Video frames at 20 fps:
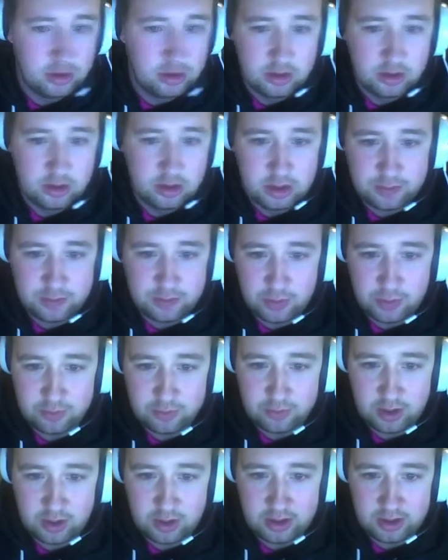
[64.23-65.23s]
This port
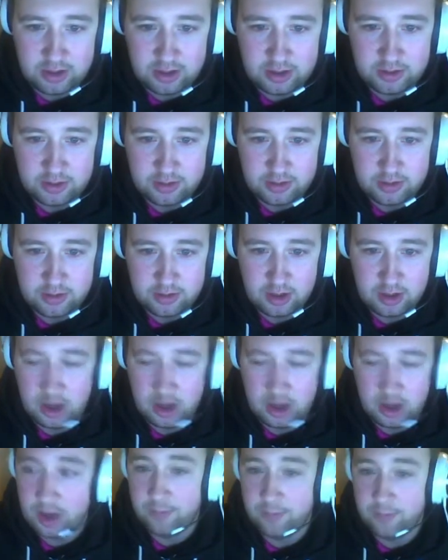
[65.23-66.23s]
right here
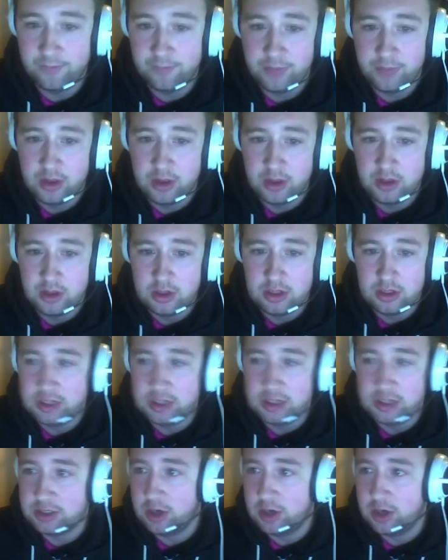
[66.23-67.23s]

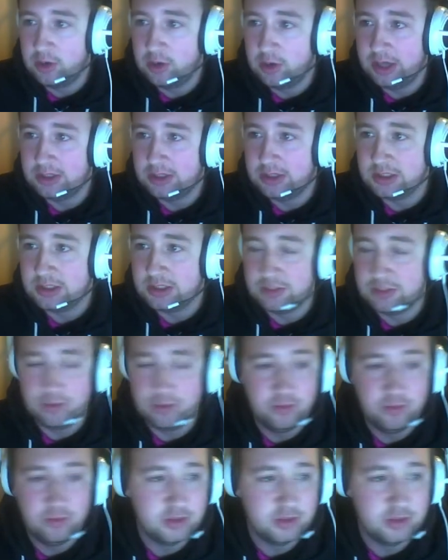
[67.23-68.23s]
is a no latency
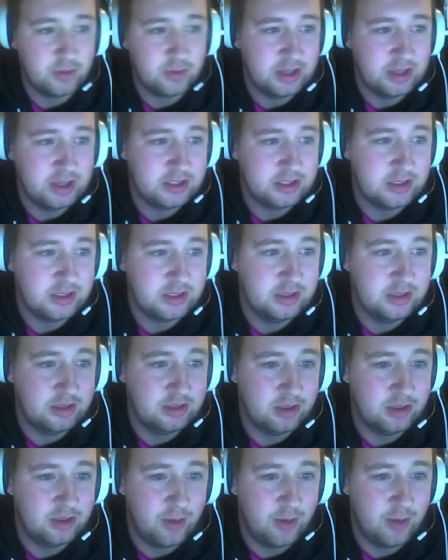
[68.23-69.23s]
port. So basically,
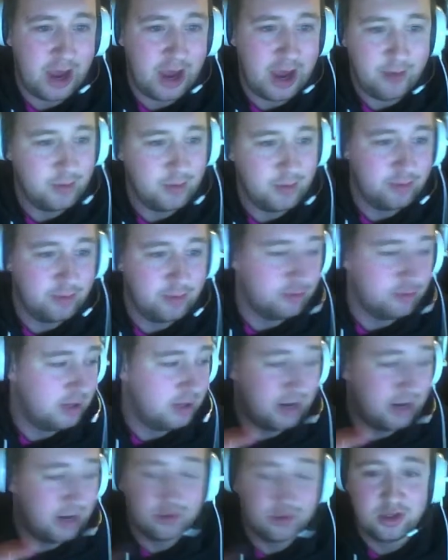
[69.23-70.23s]
no matter how many people are in your
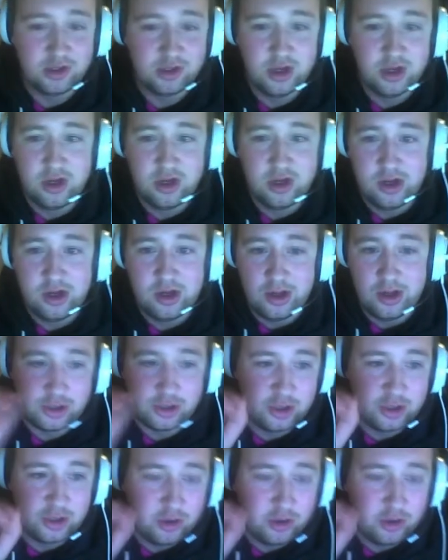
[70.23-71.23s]
house, so
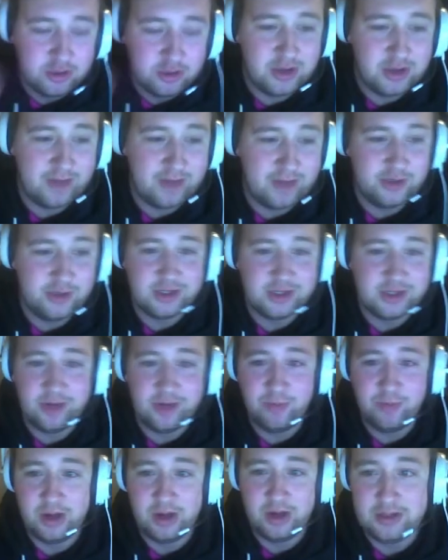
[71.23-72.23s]
long as you have
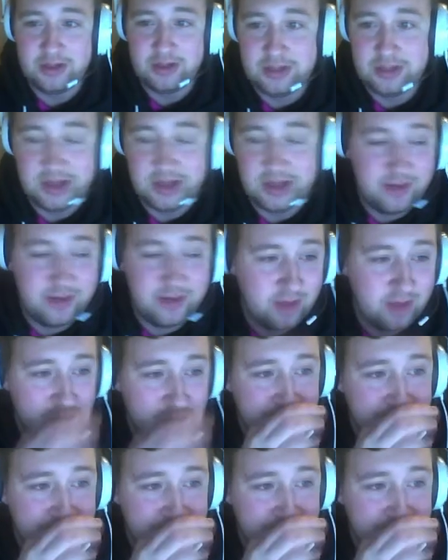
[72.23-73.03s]
yourself plugged into the Ethernet,